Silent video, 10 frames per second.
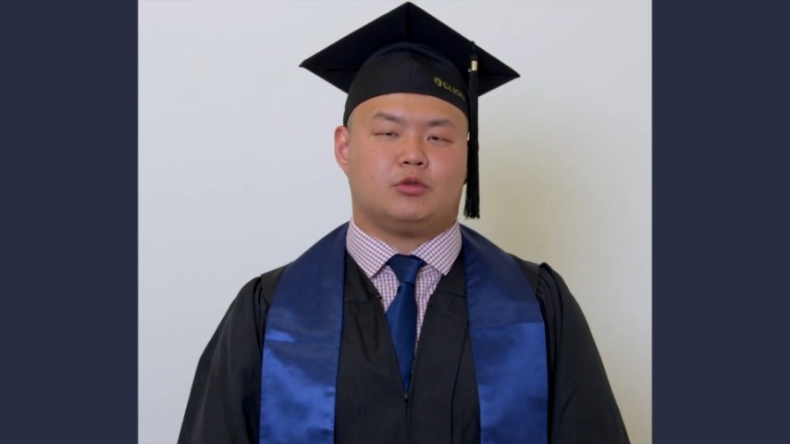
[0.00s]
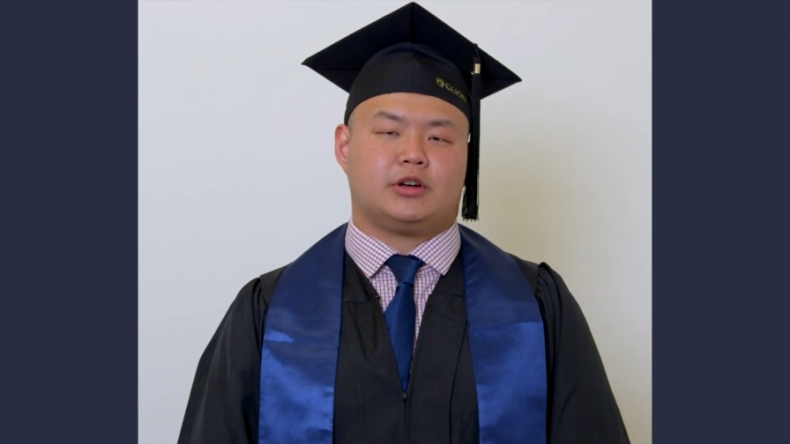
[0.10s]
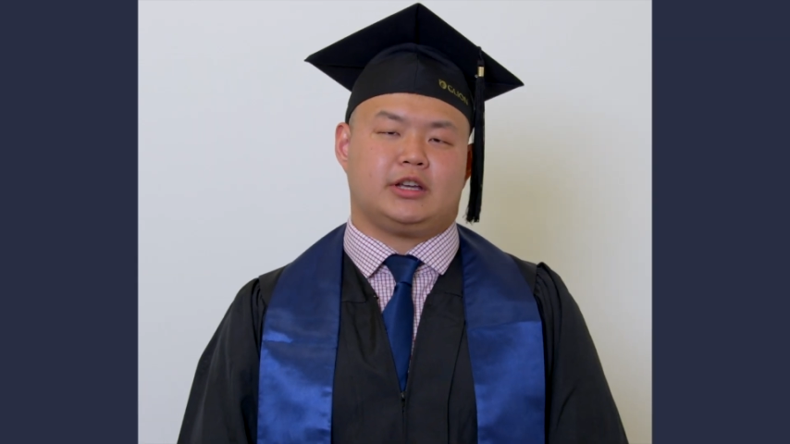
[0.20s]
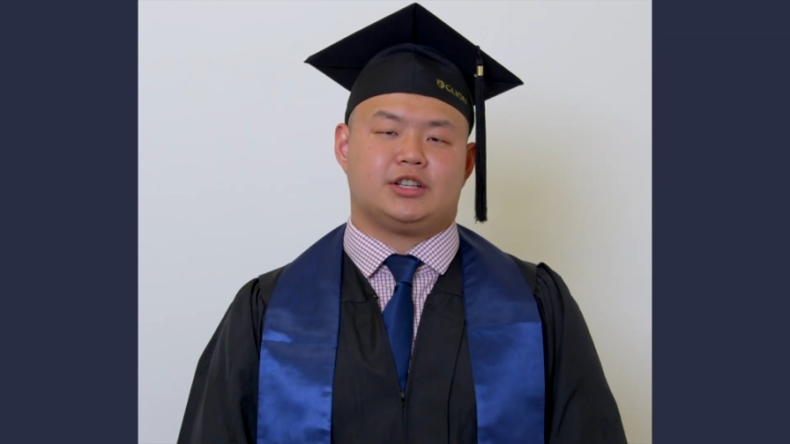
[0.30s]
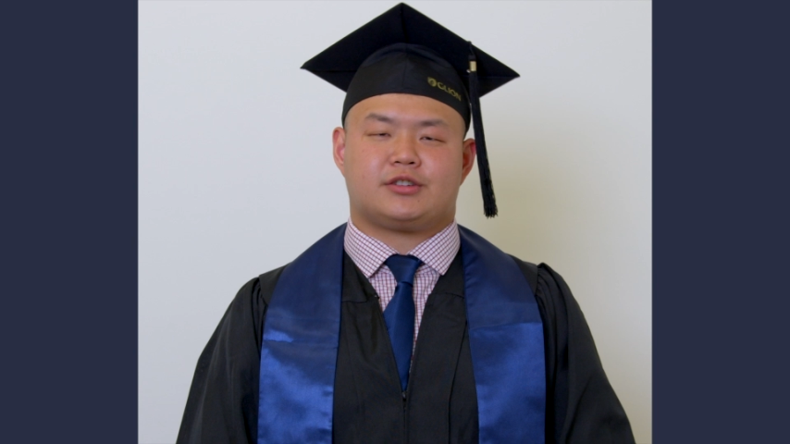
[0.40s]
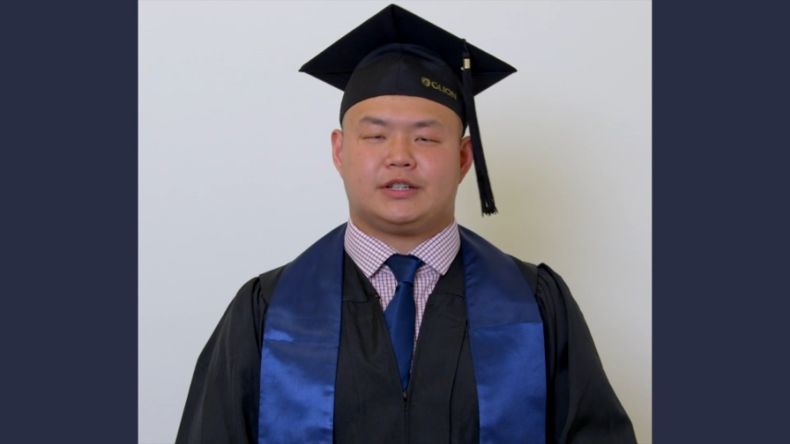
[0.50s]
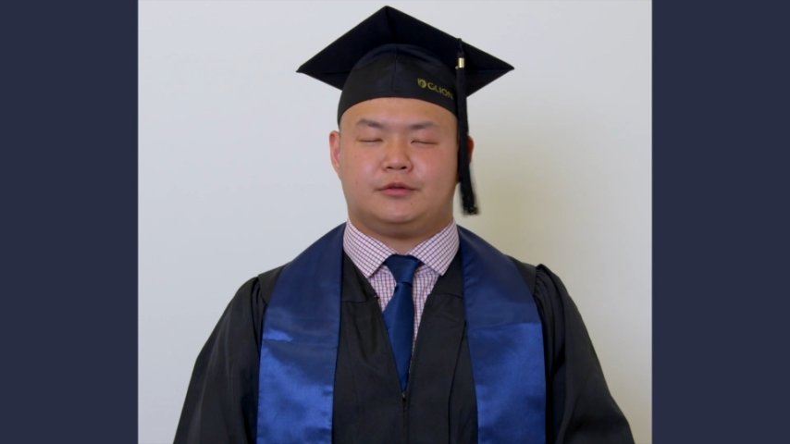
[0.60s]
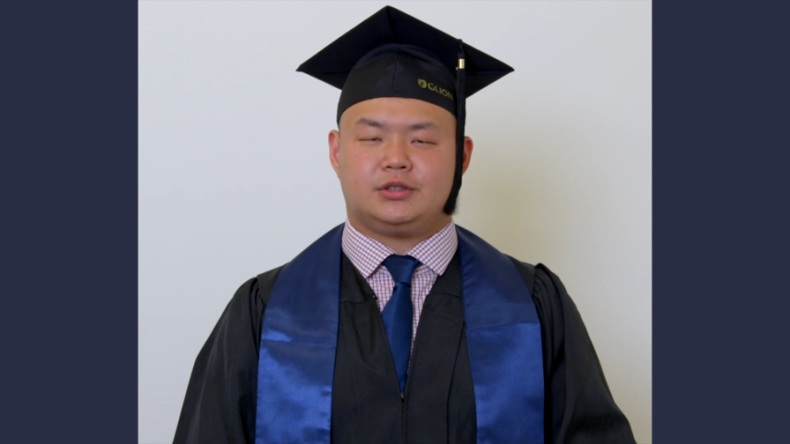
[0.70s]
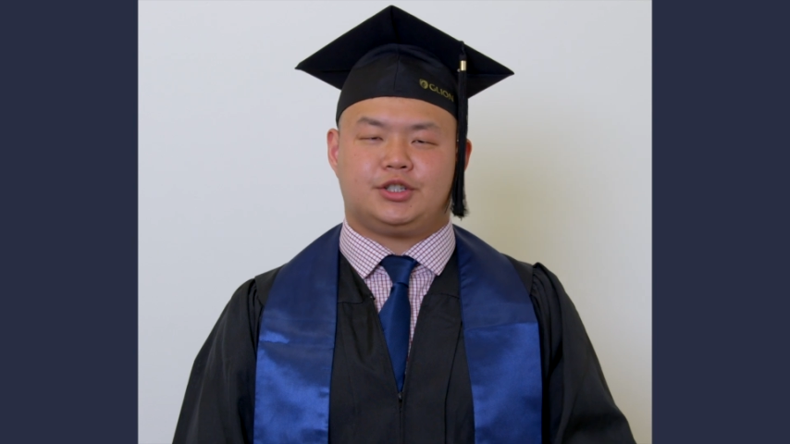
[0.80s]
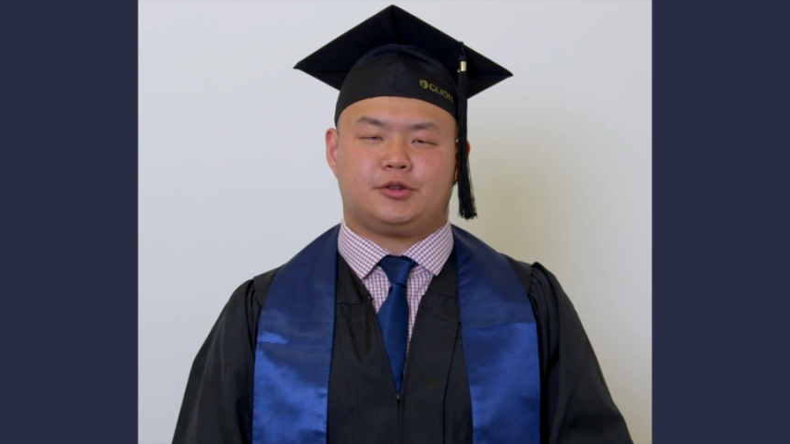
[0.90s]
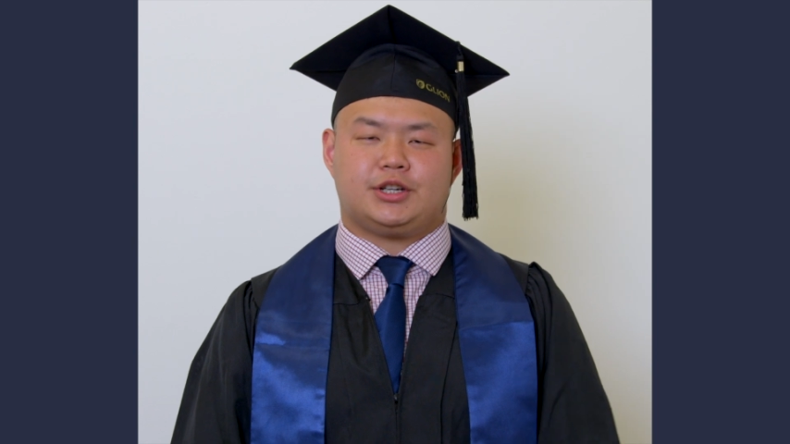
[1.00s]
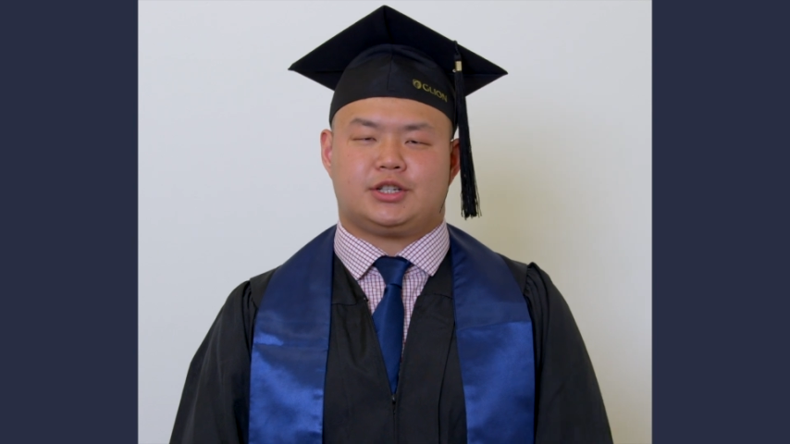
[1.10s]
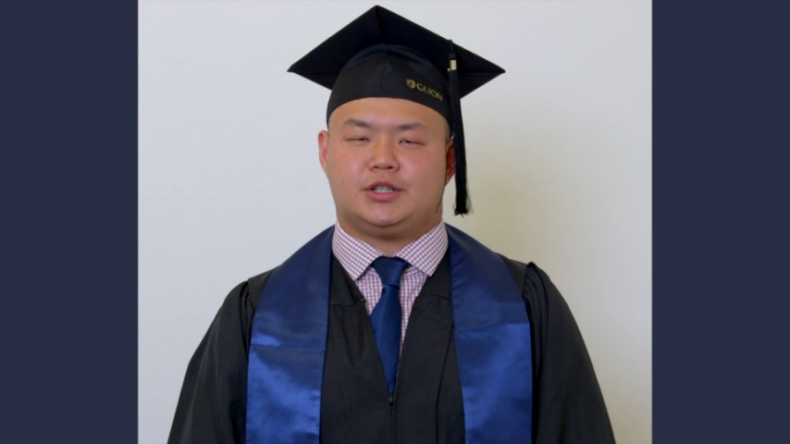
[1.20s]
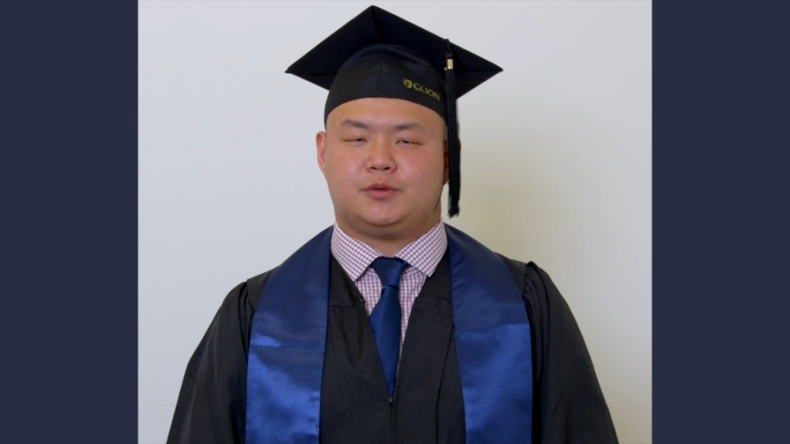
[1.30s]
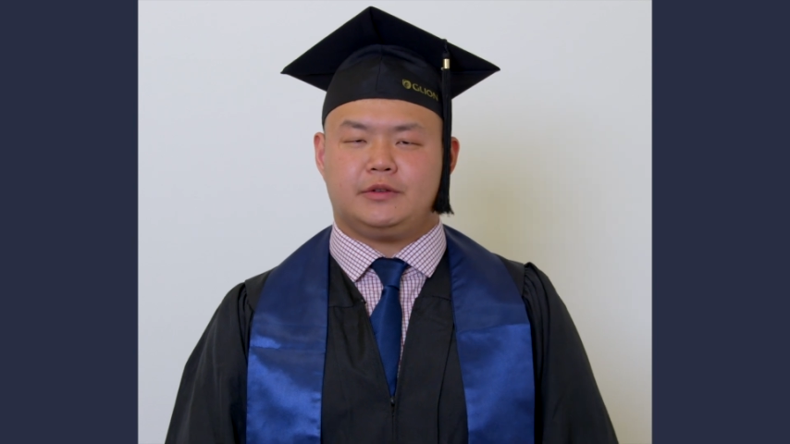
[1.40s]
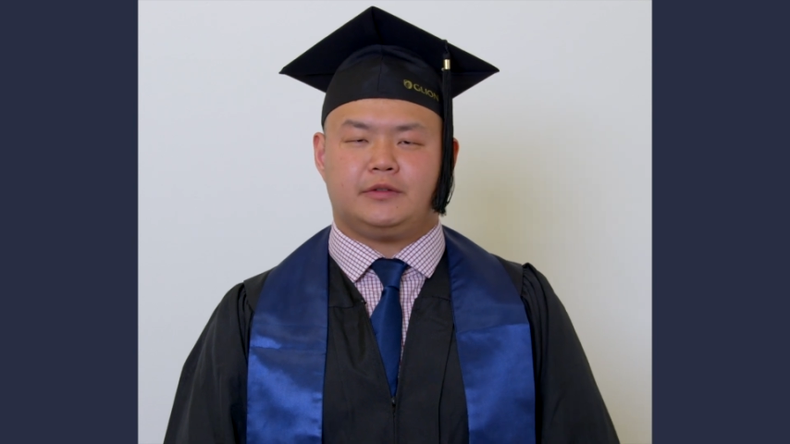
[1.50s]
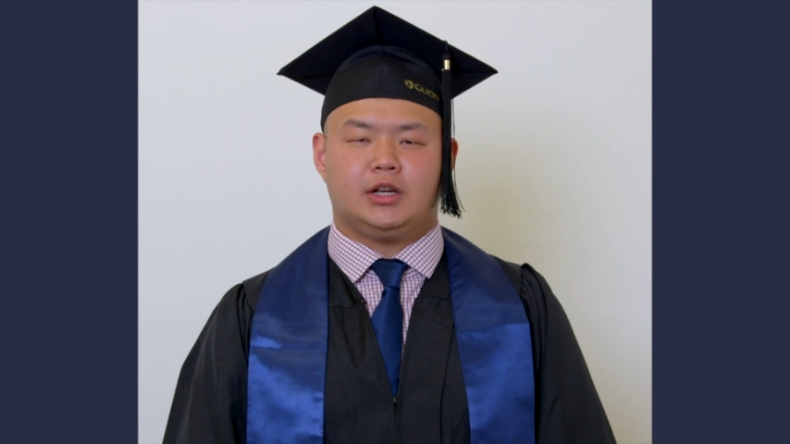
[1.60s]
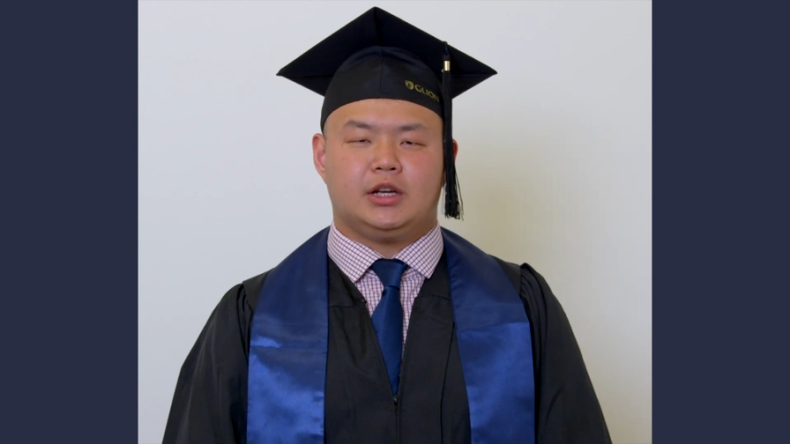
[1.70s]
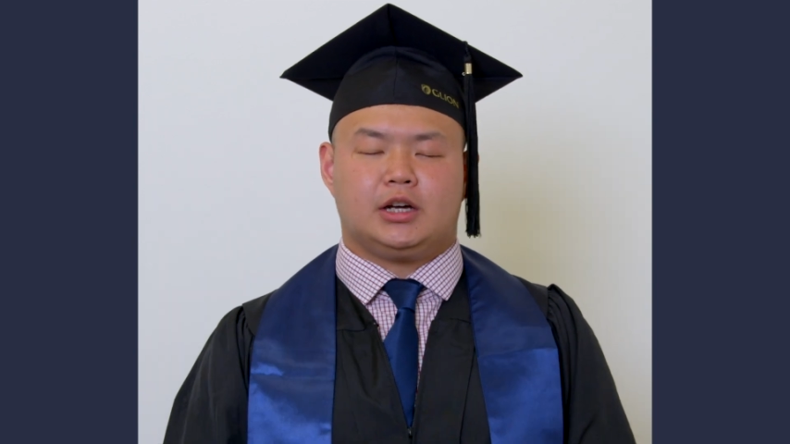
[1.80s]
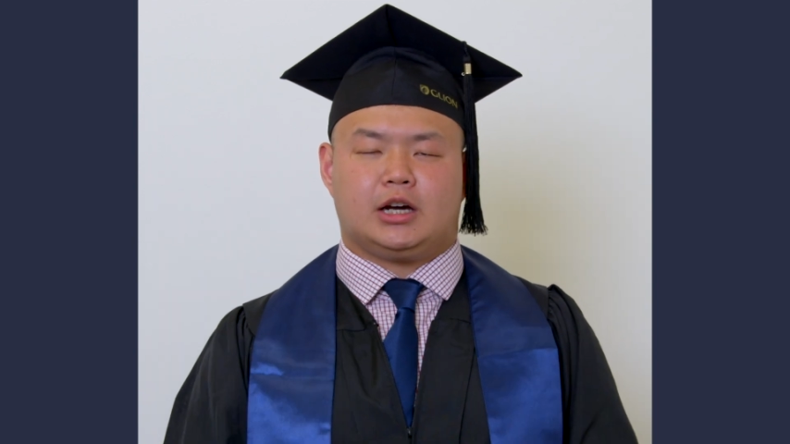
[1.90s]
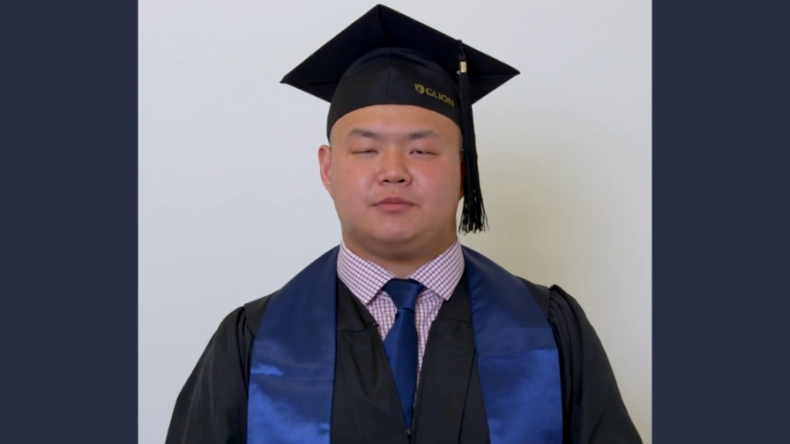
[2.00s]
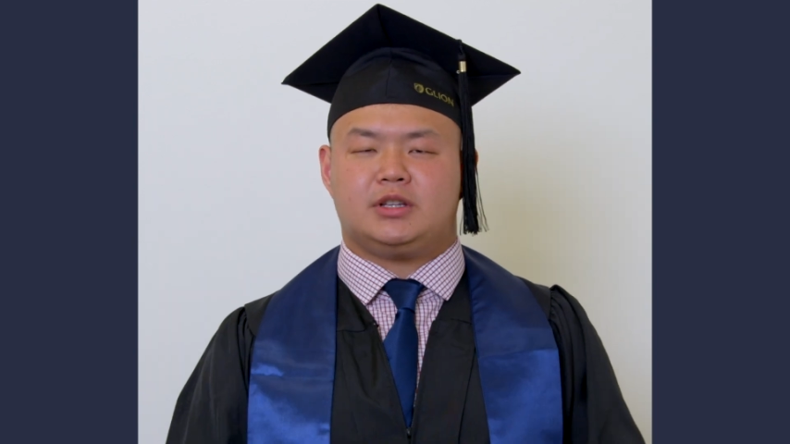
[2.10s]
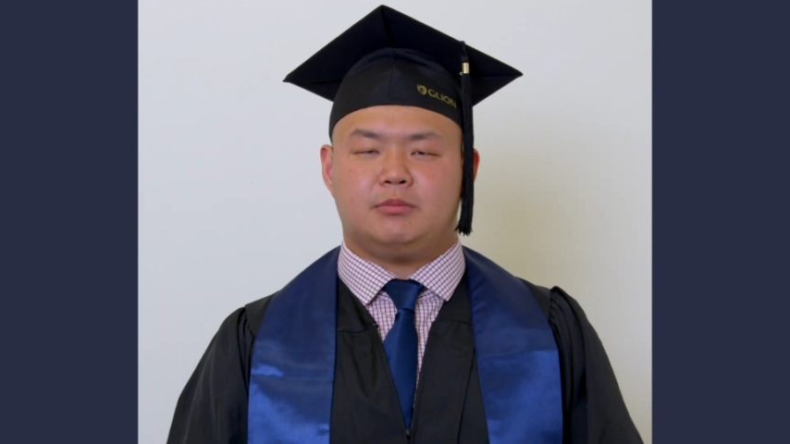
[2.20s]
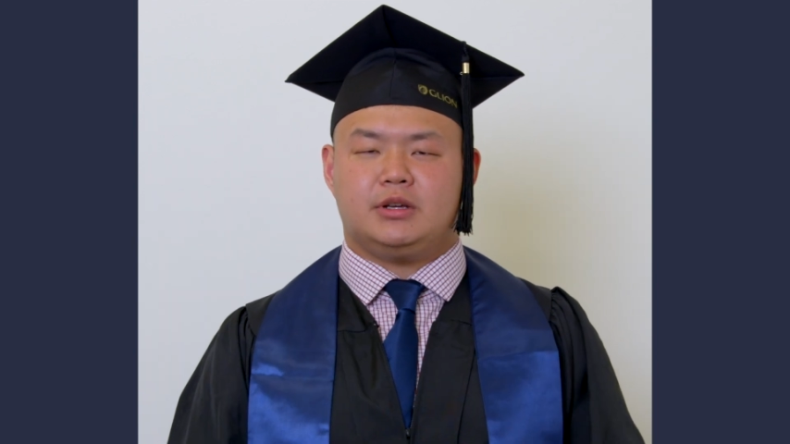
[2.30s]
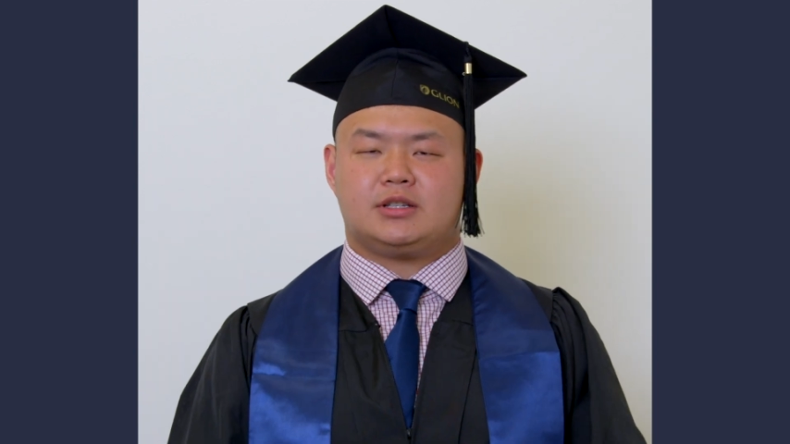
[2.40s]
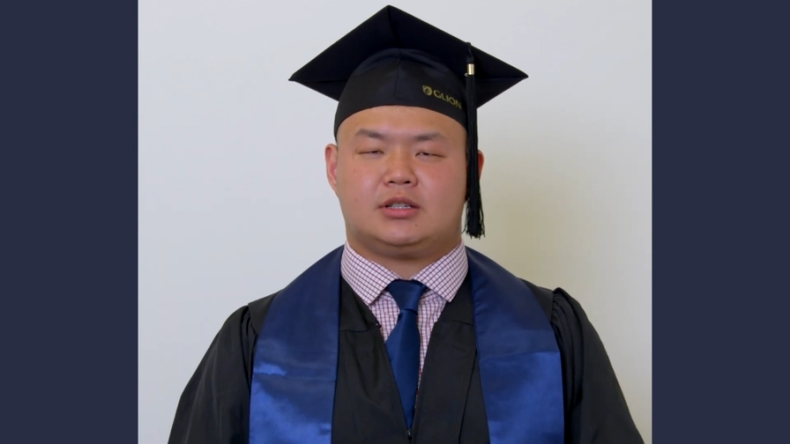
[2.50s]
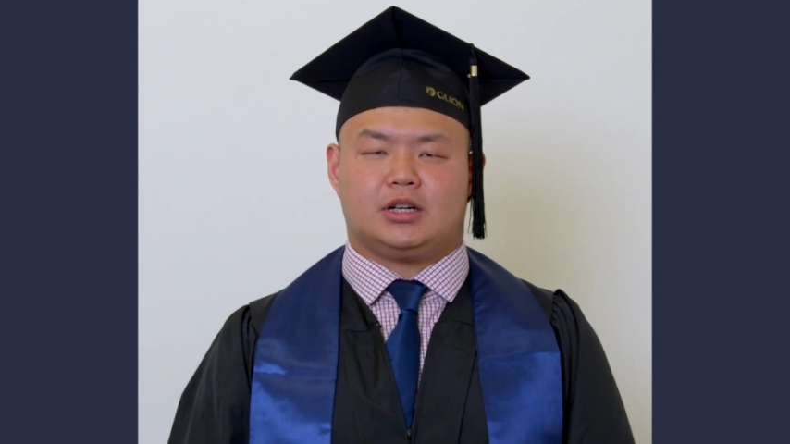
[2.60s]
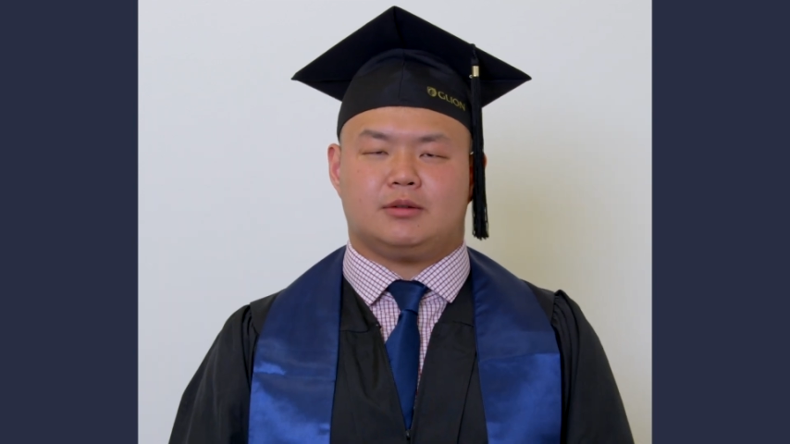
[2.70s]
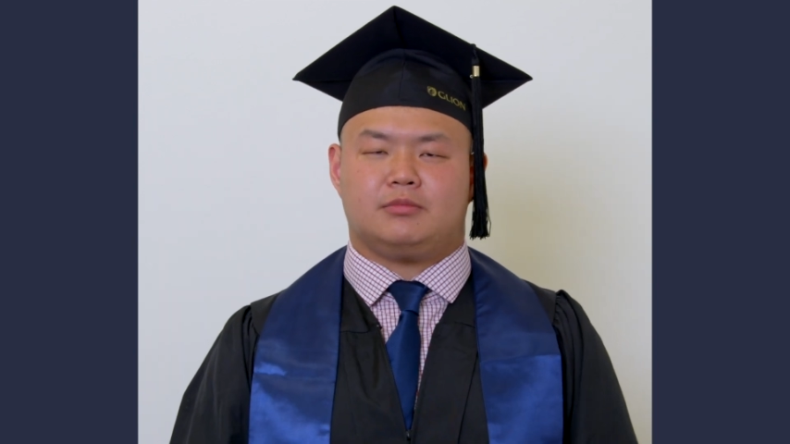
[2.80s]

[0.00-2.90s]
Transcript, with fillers: working in stressful situations with um, teammates, um,